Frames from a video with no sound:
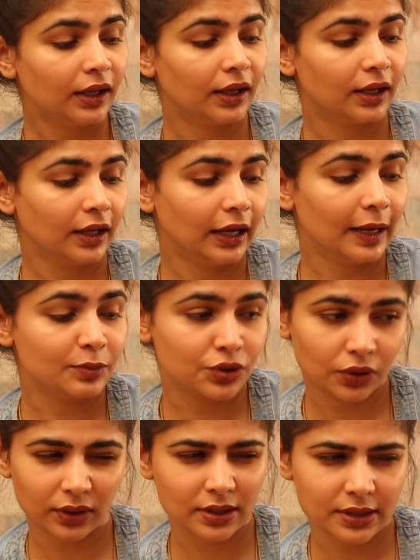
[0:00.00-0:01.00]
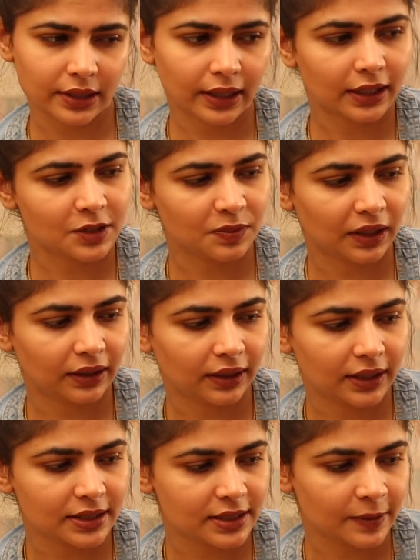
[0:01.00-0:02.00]
I'm sure this will last me at
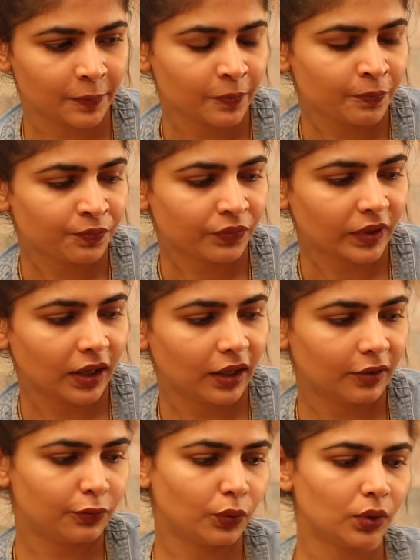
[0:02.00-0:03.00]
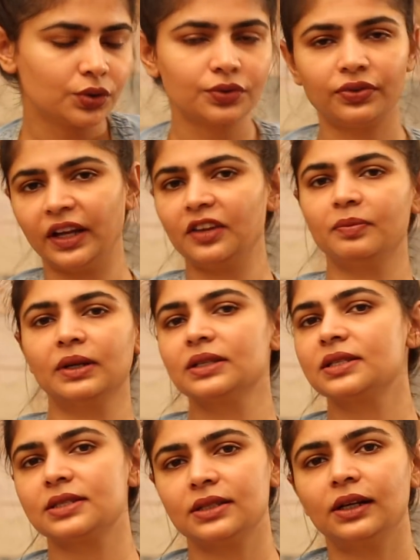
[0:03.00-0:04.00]
least 4 to 5
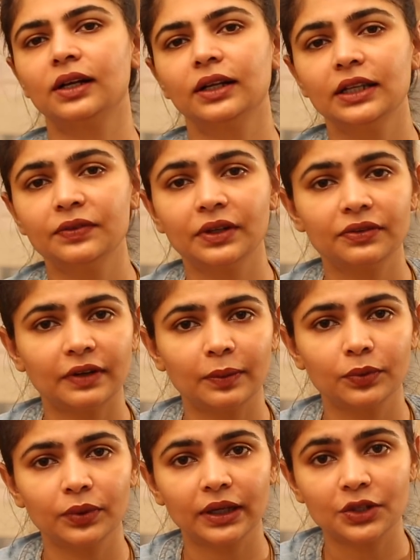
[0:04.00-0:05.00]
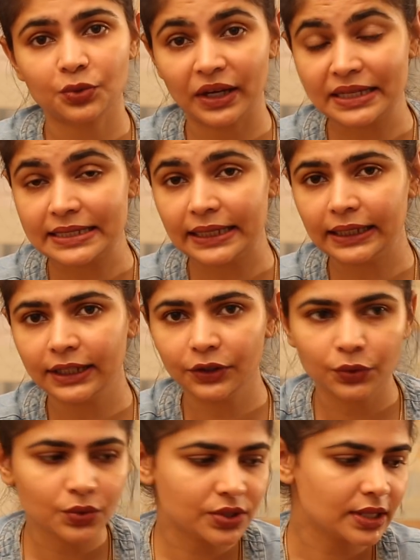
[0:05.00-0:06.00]
months, even if I'm doing a twice daily
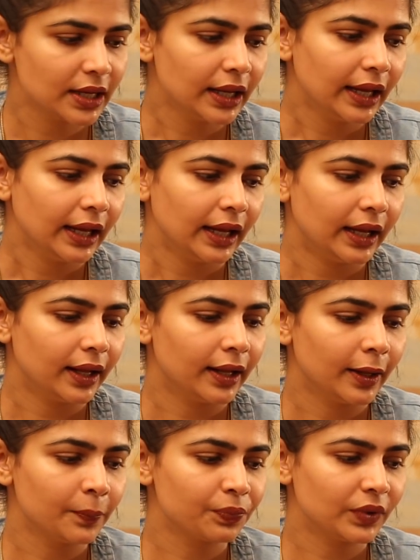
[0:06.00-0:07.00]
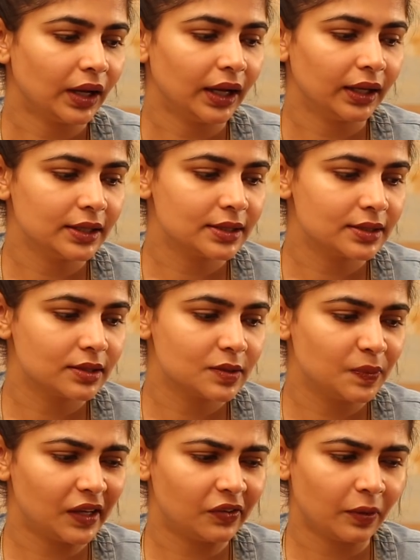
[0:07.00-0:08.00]
use. I
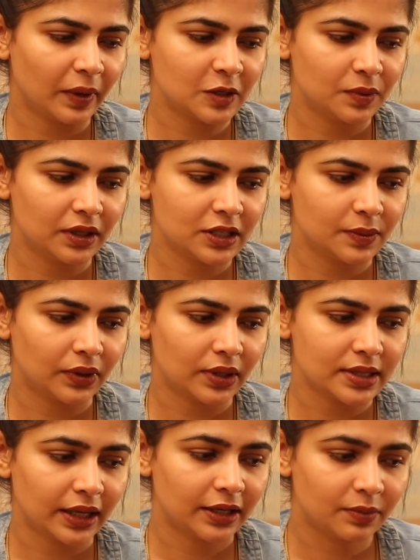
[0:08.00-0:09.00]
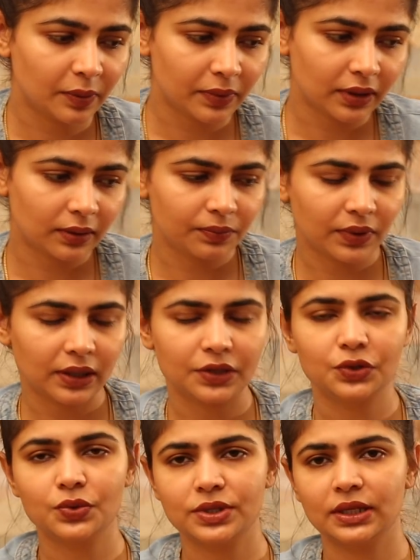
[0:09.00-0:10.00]
speak from experience because I
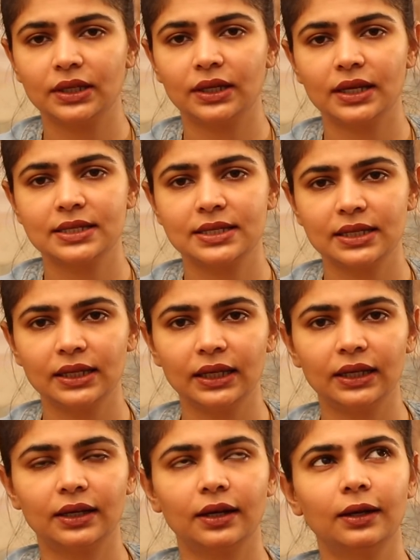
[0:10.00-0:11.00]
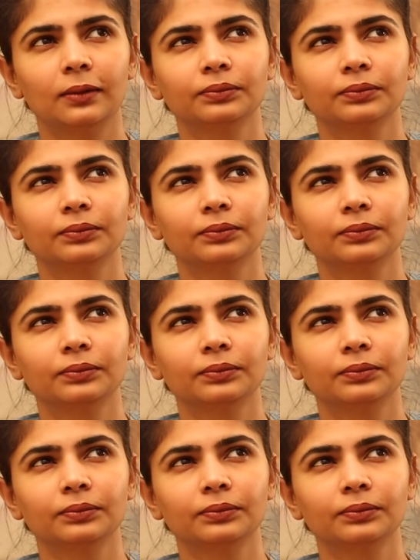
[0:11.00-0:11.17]
remember using a Cynic